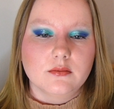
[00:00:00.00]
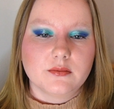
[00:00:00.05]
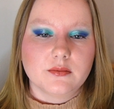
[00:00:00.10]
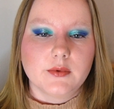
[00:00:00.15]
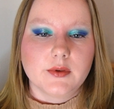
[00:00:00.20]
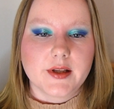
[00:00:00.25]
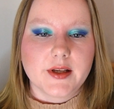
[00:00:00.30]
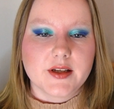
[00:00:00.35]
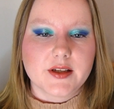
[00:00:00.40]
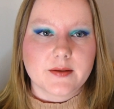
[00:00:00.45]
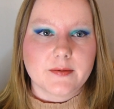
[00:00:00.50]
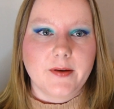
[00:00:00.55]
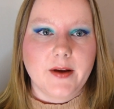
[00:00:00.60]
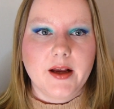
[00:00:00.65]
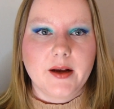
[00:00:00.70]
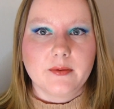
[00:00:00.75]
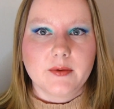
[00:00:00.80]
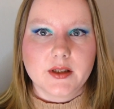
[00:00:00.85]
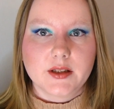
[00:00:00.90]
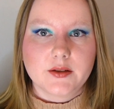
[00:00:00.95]
least
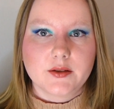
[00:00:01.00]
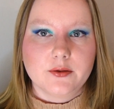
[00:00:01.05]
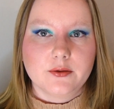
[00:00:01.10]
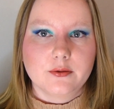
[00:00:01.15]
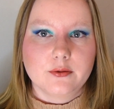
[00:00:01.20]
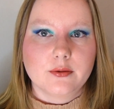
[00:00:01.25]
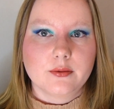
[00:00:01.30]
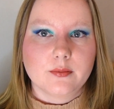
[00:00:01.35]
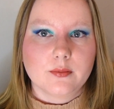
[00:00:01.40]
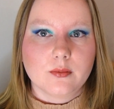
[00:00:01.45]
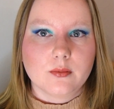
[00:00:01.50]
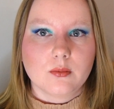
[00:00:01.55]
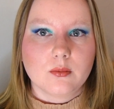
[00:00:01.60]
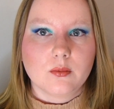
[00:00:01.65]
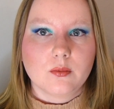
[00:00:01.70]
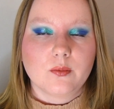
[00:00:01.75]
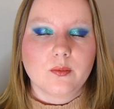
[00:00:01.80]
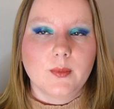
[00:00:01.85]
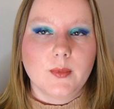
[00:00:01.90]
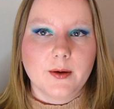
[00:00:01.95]
favorite to
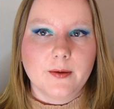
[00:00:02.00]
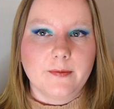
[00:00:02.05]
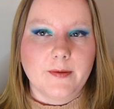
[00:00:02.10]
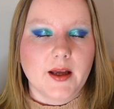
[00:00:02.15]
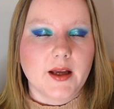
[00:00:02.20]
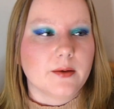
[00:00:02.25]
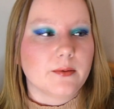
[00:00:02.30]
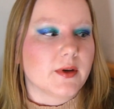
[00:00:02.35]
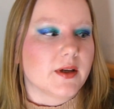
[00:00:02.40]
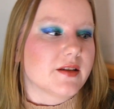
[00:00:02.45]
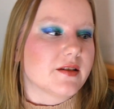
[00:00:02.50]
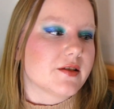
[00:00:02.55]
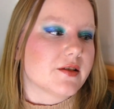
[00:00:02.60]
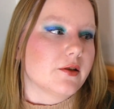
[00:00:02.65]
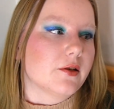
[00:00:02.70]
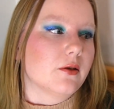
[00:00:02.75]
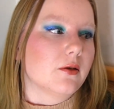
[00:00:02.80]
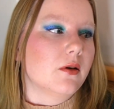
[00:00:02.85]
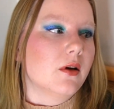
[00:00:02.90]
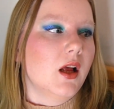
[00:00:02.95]
favorite.
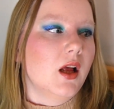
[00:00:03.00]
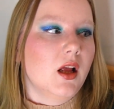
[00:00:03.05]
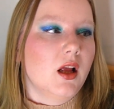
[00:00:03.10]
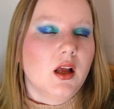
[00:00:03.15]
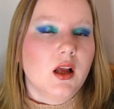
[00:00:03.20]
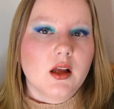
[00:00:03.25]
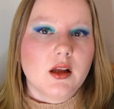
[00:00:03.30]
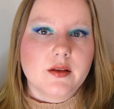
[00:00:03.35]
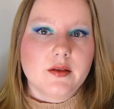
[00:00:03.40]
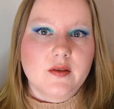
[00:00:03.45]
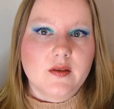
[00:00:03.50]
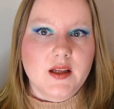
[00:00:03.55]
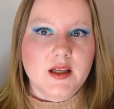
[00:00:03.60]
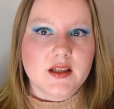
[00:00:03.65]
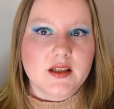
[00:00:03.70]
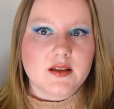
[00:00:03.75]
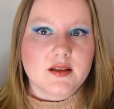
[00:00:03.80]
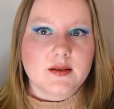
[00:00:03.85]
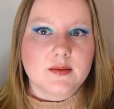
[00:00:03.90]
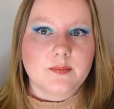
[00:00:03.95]
So
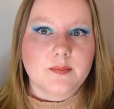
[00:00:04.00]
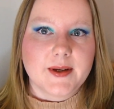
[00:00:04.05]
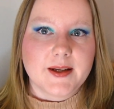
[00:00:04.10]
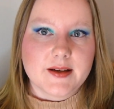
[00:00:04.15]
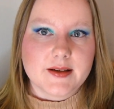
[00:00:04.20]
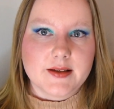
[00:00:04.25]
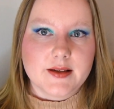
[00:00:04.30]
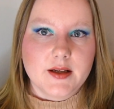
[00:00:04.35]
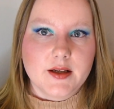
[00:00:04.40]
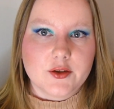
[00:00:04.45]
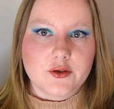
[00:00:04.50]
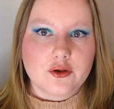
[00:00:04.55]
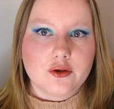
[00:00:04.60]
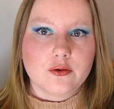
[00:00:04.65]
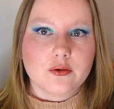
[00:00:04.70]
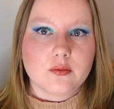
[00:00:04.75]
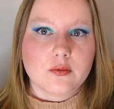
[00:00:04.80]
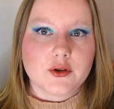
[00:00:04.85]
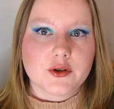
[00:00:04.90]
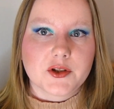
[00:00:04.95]
this biggest
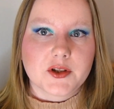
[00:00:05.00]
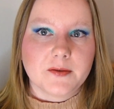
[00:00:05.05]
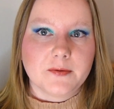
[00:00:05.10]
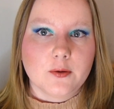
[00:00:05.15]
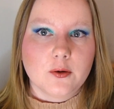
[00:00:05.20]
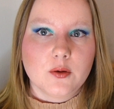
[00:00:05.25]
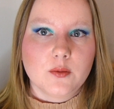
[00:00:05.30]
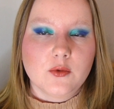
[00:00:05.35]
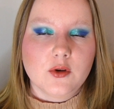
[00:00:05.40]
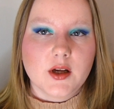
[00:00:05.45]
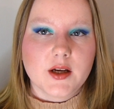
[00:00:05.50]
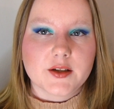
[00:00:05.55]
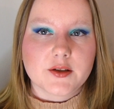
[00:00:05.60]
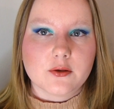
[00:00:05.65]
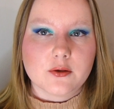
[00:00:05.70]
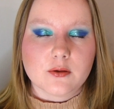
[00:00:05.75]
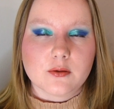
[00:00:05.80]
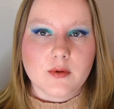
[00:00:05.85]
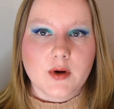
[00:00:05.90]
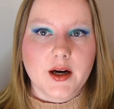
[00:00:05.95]
issue was the formula is
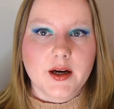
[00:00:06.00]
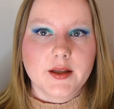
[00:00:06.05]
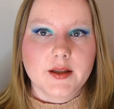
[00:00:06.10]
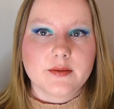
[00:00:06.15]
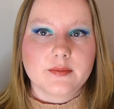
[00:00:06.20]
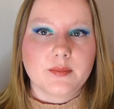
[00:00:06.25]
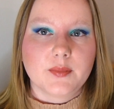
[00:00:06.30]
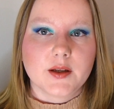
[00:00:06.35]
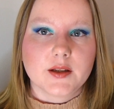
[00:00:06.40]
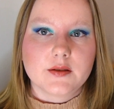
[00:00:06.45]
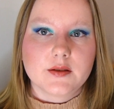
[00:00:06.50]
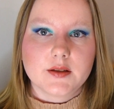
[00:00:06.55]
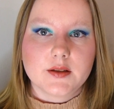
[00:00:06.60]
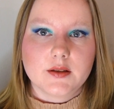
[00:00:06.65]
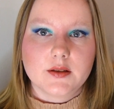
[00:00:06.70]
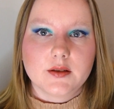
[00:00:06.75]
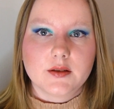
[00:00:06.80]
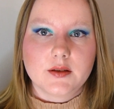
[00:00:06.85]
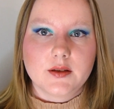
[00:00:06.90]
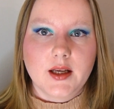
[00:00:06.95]
alright, but
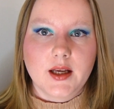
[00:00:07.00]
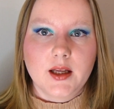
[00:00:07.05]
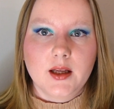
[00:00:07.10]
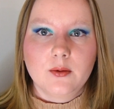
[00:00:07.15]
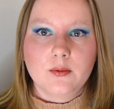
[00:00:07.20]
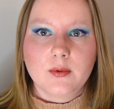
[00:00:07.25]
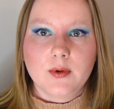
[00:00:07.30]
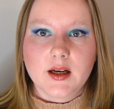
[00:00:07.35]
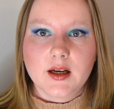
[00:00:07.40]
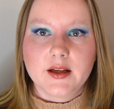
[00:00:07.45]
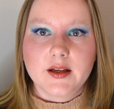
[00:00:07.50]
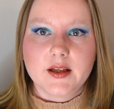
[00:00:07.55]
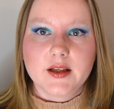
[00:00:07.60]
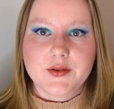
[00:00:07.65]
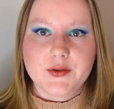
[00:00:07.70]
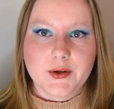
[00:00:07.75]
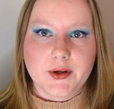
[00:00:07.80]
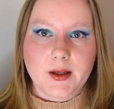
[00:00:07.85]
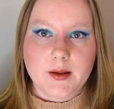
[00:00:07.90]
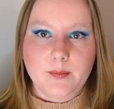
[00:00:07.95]
they really need
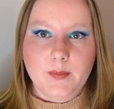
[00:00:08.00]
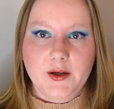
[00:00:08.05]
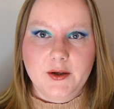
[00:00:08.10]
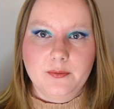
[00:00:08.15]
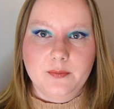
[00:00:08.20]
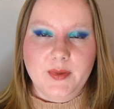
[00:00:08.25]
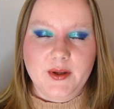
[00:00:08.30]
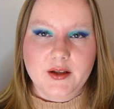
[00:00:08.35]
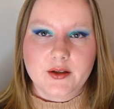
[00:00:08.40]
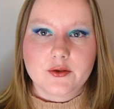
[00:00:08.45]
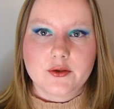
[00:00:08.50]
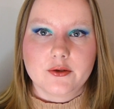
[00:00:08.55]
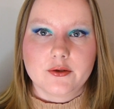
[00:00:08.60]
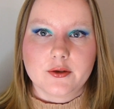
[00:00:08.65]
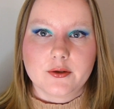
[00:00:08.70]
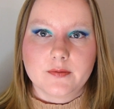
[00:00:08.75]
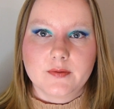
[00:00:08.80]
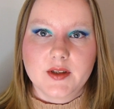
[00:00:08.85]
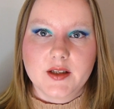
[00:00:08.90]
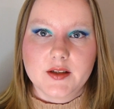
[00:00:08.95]
to get better pictures
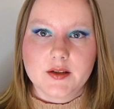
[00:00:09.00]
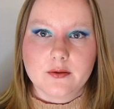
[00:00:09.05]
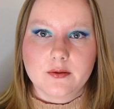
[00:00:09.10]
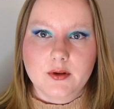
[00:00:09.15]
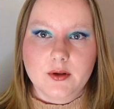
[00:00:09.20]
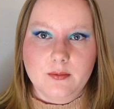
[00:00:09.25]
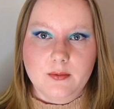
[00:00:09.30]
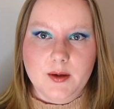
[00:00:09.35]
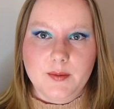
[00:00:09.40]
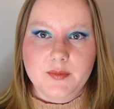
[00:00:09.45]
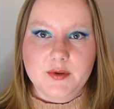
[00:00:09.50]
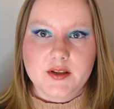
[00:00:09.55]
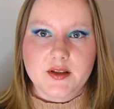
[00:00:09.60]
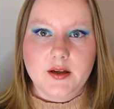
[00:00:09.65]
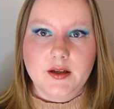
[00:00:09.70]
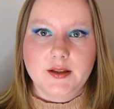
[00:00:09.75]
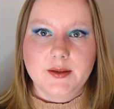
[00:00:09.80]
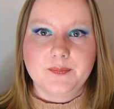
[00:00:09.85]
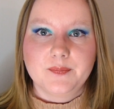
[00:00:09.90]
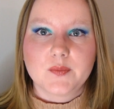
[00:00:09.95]
of these on the
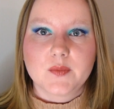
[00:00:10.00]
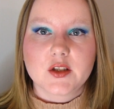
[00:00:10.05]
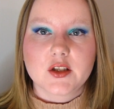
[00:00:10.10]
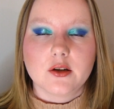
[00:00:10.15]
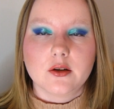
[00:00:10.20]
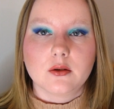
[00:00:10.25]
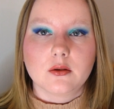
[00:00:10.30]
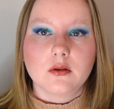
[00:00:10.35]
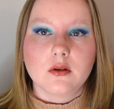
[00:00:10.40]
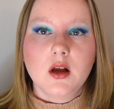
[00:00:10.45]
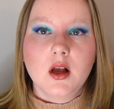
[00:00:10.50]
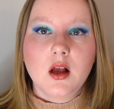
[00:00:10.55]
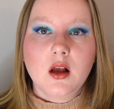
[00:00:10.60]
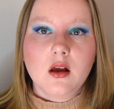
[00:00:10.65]
website. So